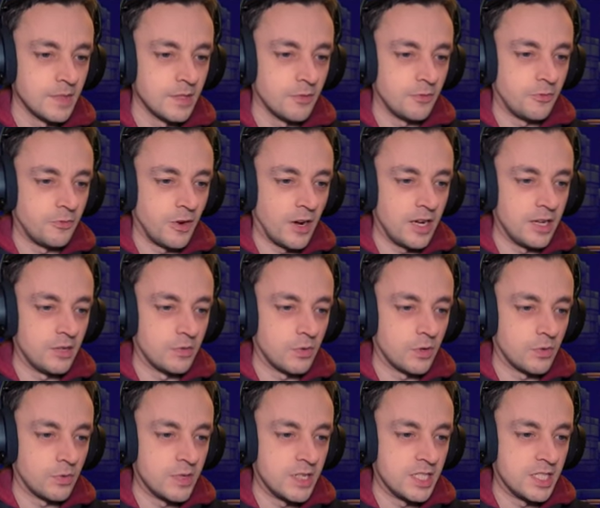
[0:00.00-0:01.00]
Find
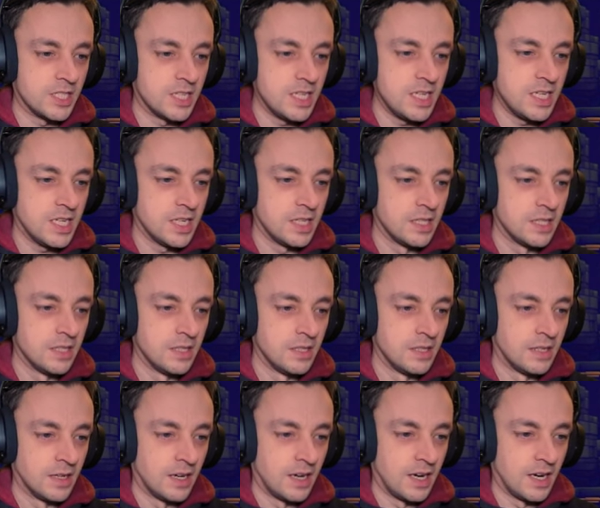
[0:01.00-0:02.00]
what we seek?
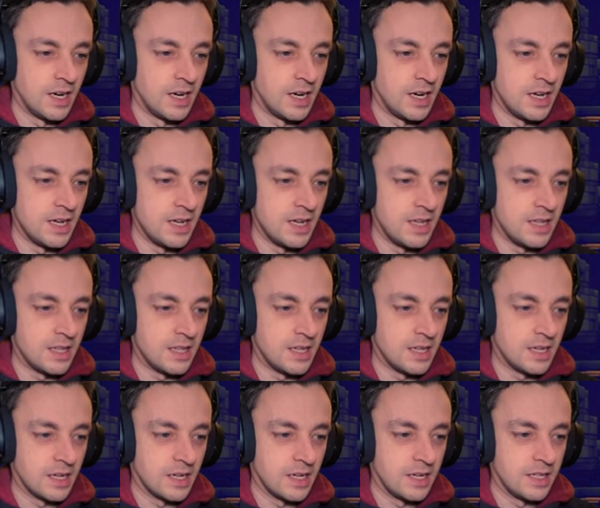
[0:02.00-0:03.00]
I
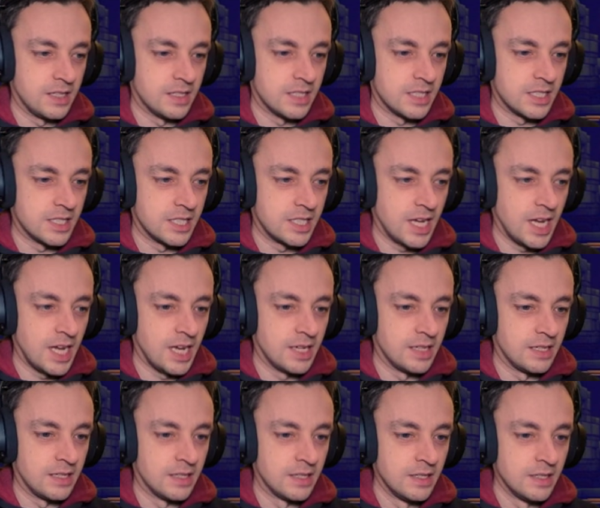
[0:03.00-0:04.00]
think I
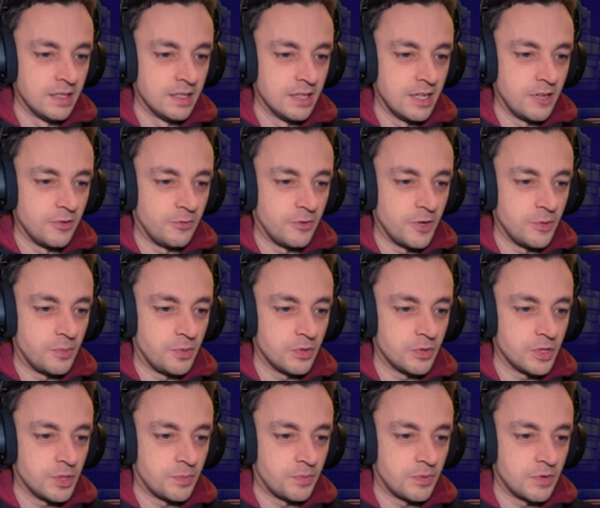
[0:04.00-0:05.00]
understand. If we
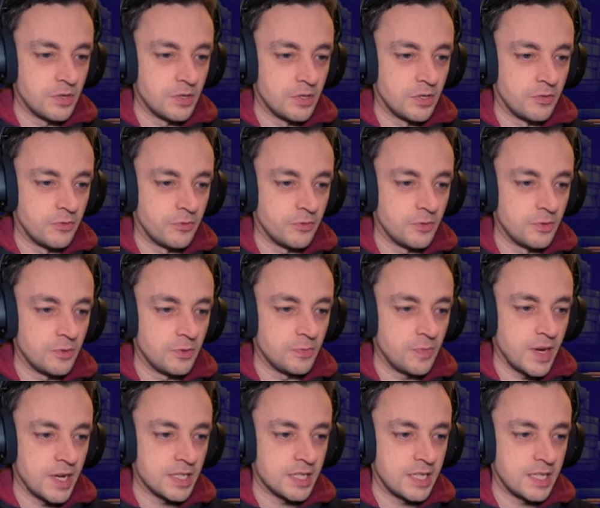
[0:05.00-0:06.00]
put the broken flute
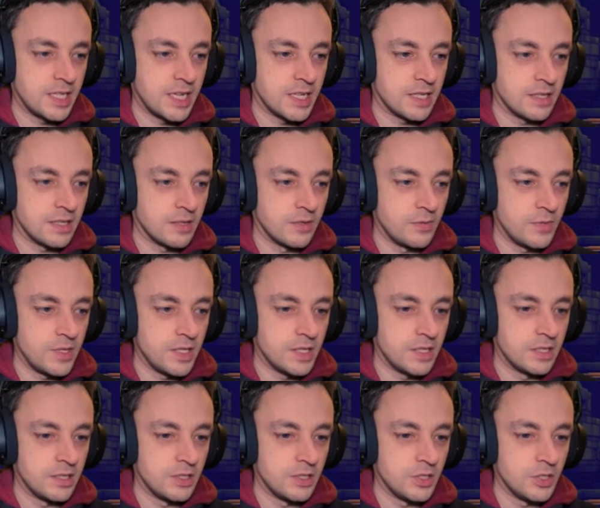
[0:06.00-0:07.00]
back together, we
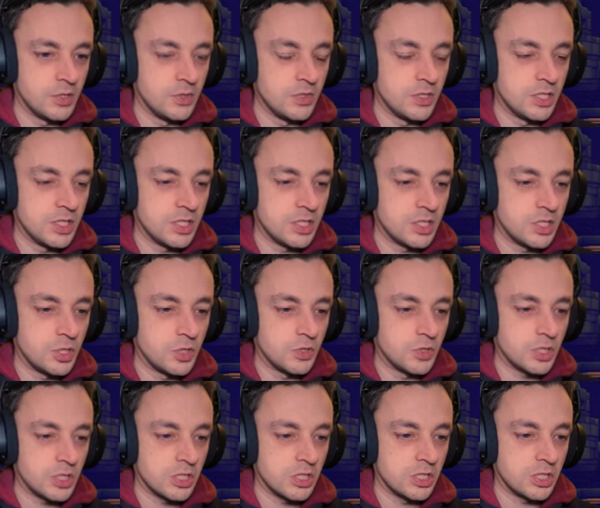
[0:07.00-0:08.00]
can use it to
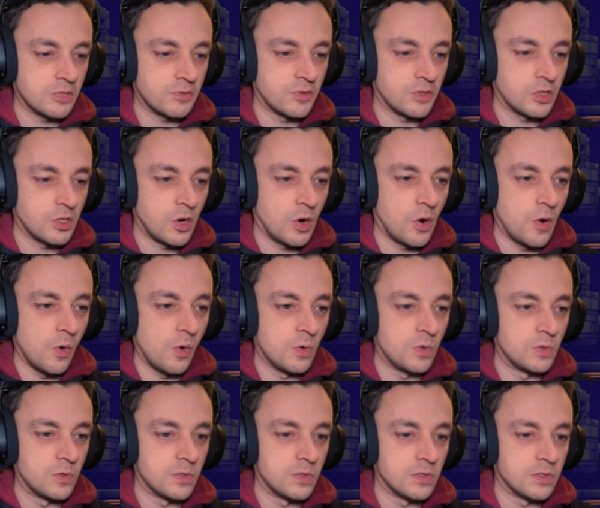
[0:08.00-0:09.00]
search for
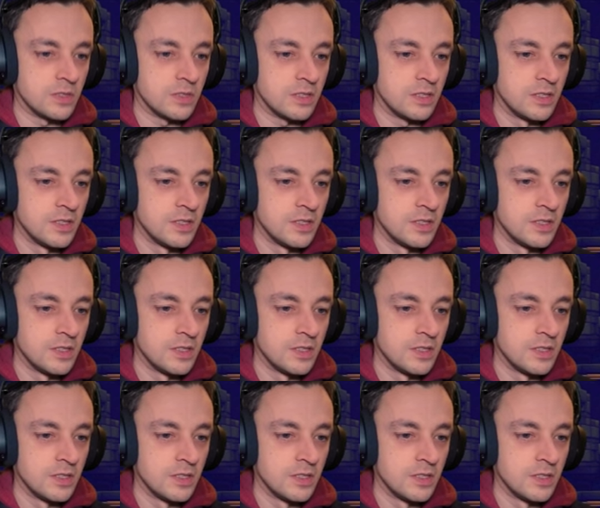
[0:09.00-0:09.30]
gold.